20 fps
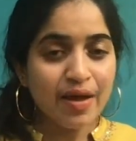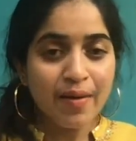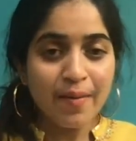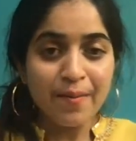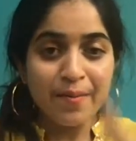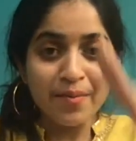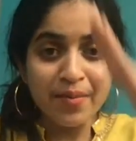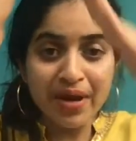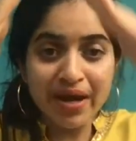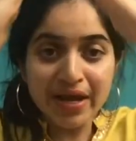
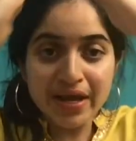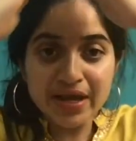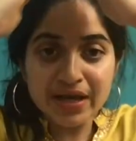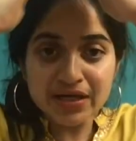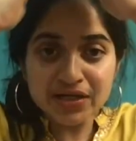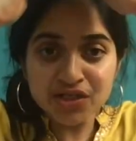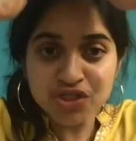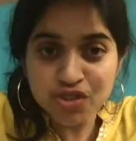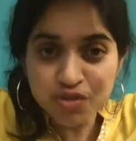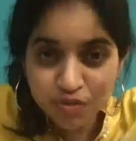Make
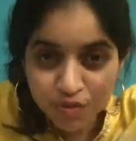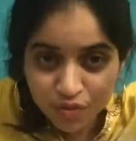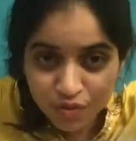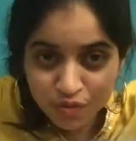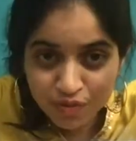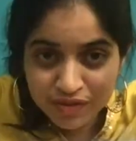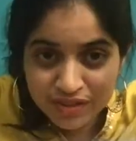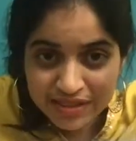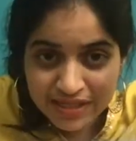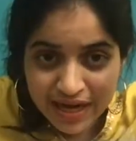
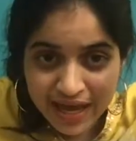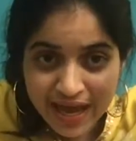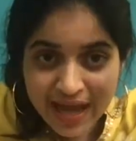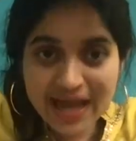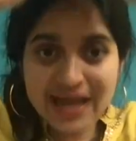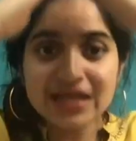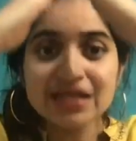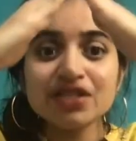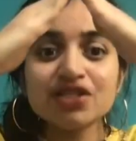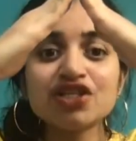two
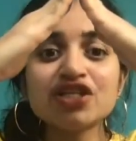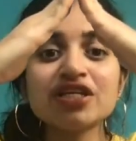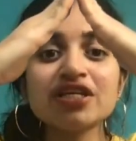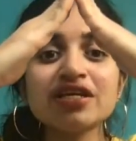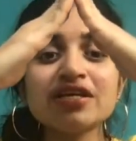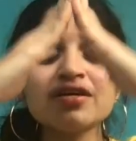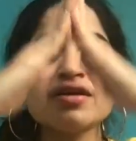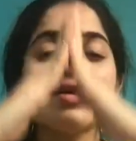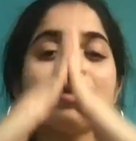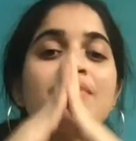
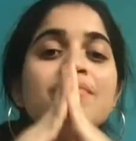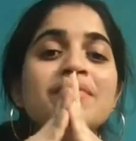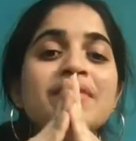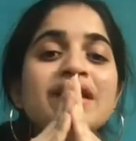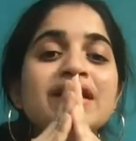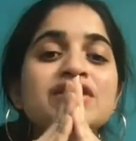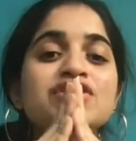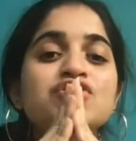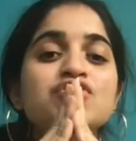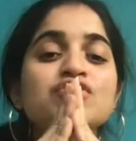slanting
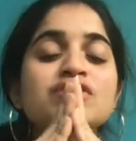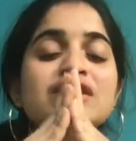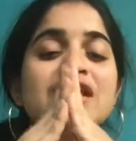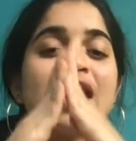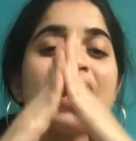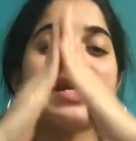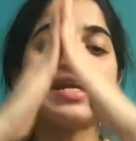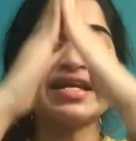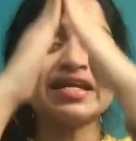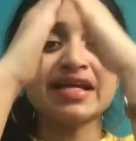
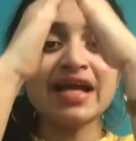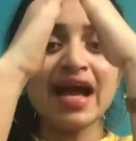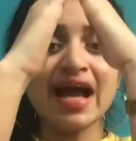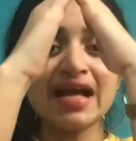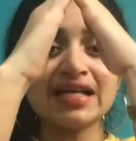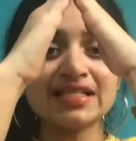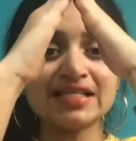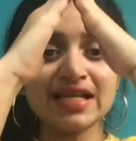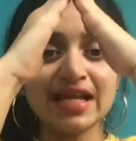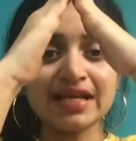
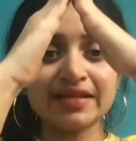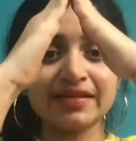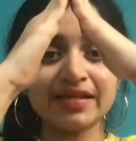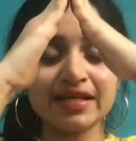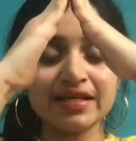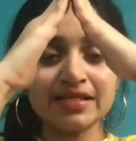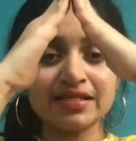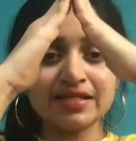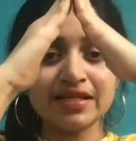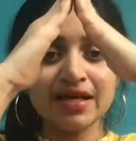hands like
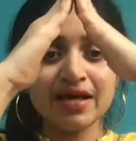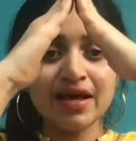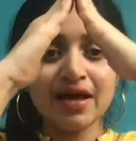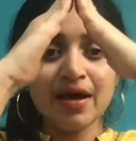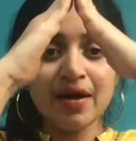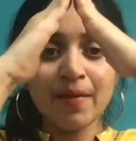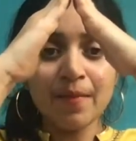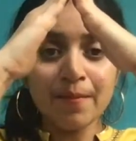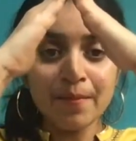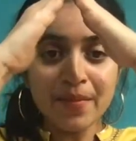this.
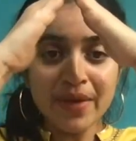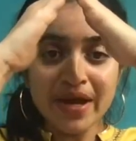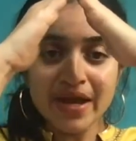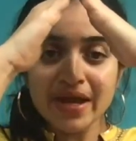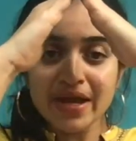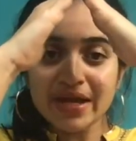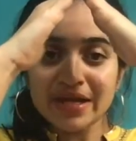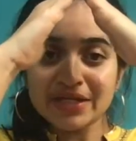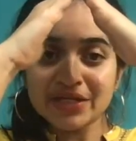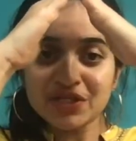
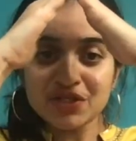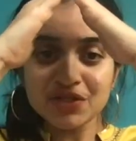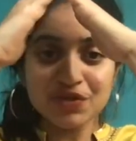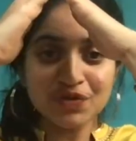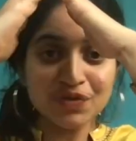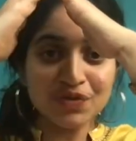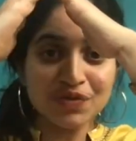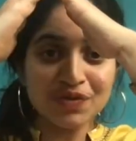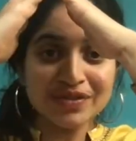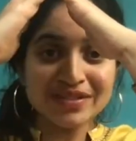Make
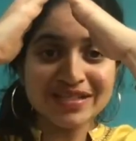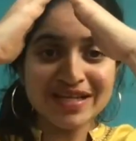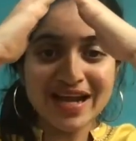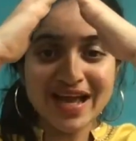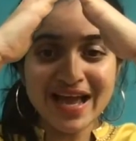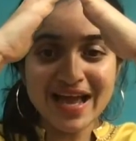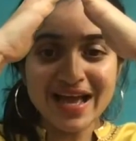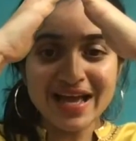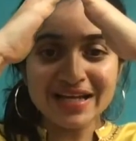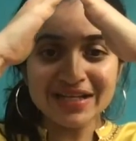two
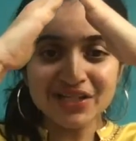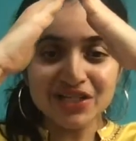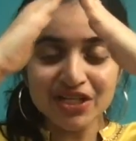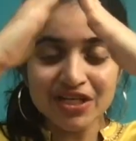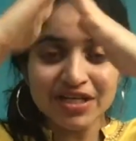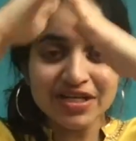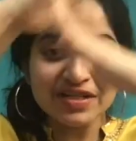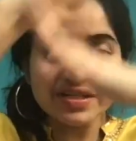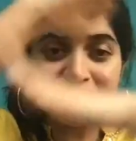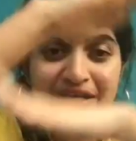
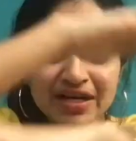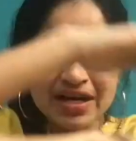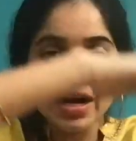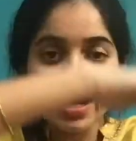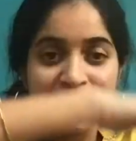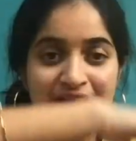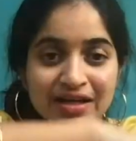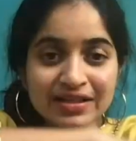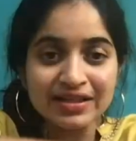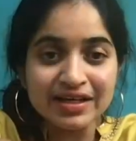slanting, the
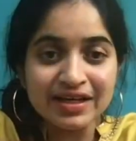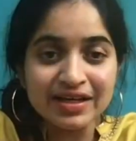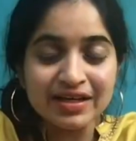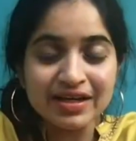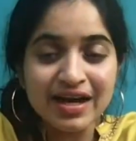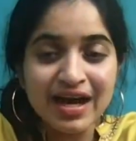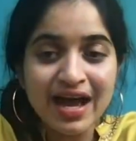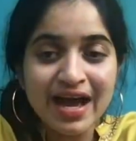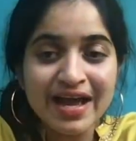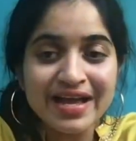other
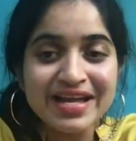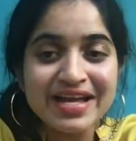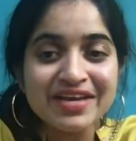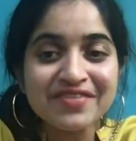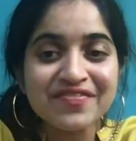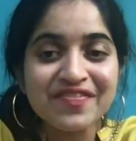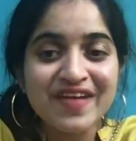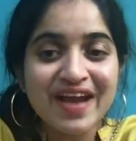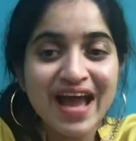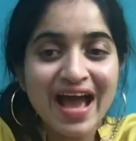lying
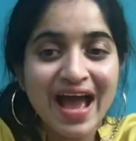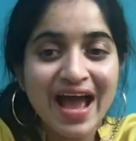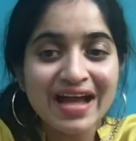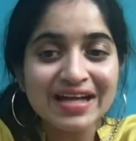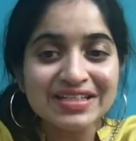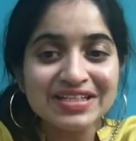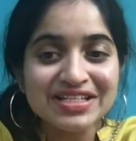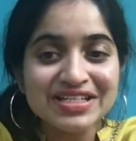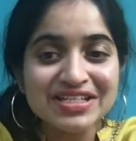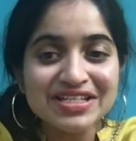
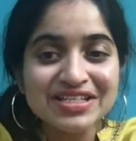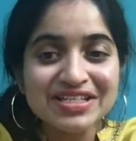flat.